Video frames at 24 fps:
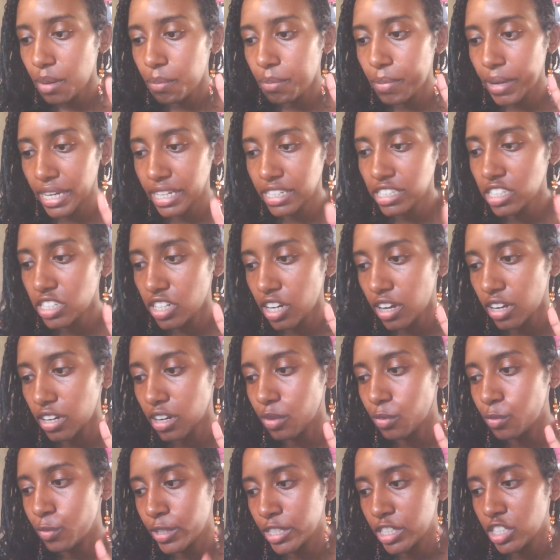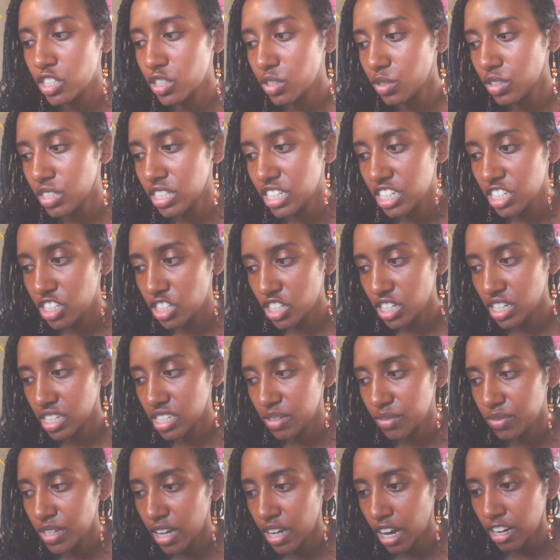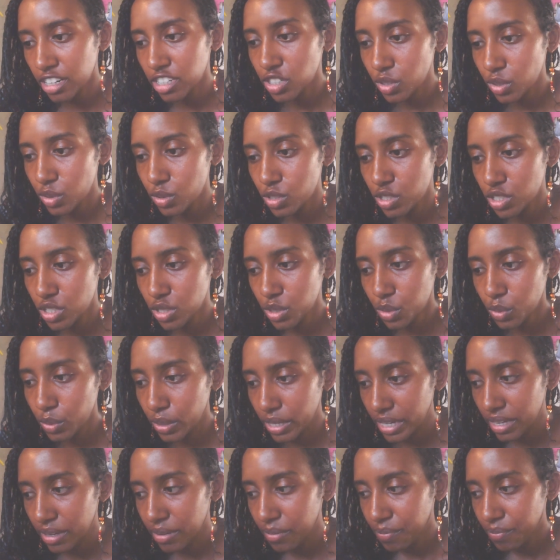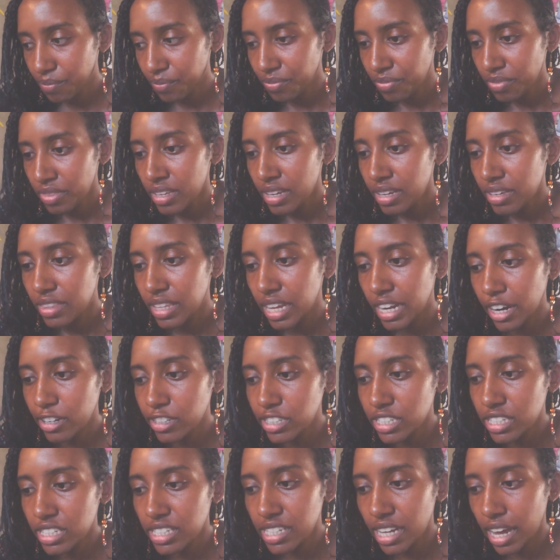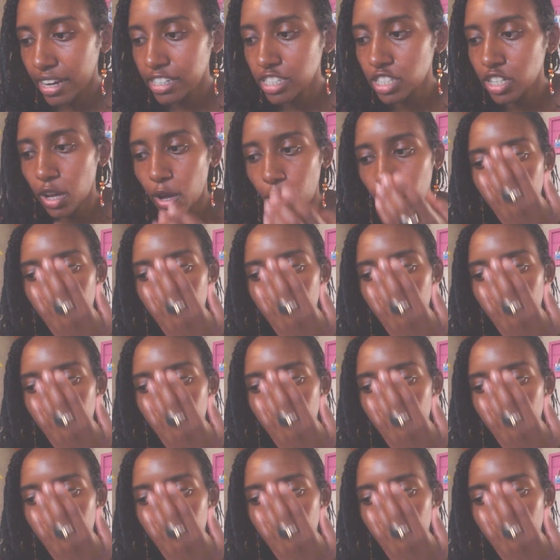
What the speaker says: Based on original teachings of Dr. Usui, they are designed to